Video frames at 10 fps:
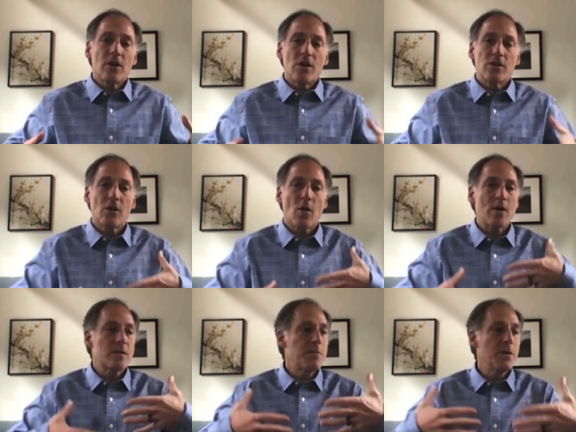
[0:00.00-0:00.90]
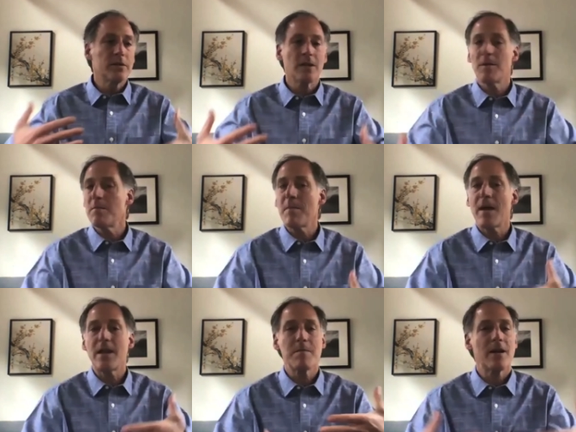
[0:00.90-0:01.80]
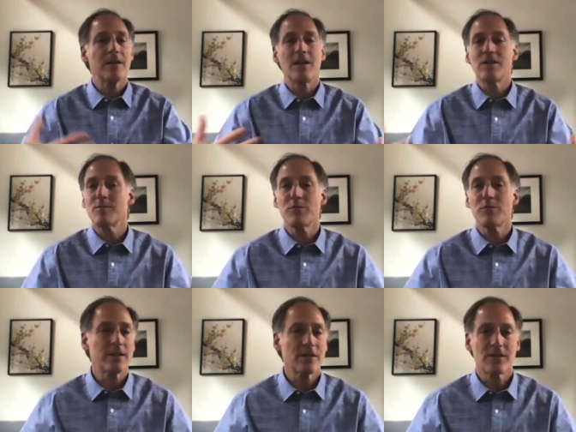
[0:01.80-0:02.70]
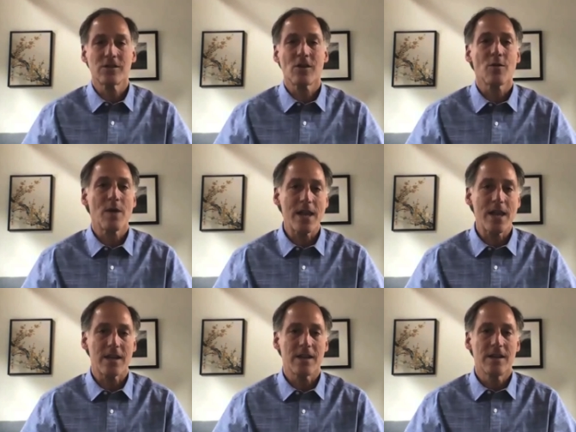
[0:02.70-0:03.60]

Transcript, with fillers: So it's built into many meditation practices already